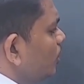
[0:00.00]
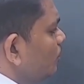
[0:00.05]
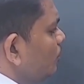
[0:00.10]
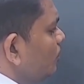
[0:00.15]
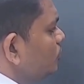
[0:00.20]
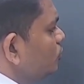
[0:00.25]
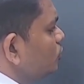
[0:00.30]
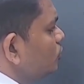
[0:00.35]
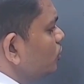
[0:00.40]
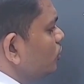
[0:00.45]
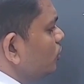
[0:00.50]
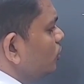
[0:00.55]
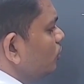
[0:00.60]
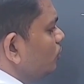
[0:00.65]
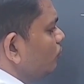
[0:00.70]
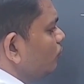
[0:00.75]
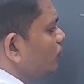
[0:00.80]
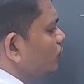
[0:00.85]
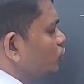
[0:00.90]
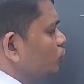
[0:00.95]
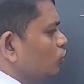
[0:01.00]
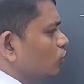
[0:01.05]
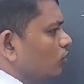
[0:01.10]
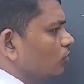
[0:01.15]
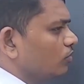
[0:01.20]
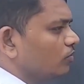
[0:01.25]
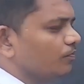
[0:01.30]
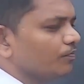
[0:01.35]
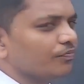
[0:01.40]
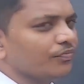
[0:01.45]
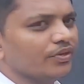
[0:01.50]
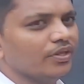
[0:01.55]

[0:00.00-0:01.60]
name is Virchow,